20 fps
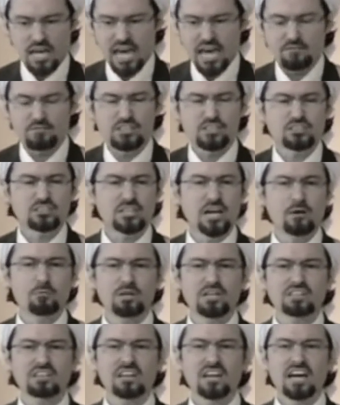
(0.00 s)
heavy
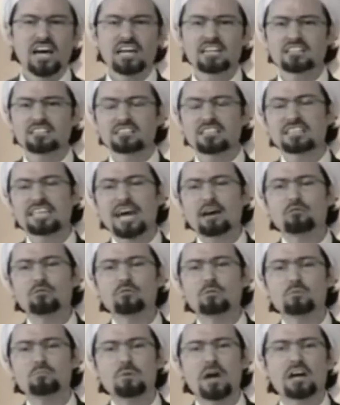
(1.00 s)
stomach, and he said that
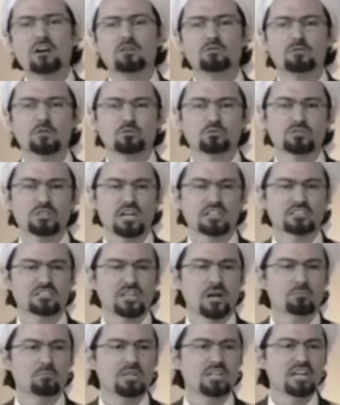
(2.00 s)
would be better if it was on
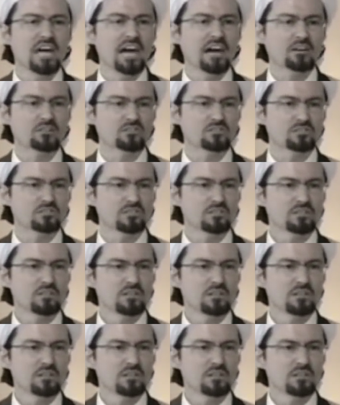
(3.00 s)
somebody else.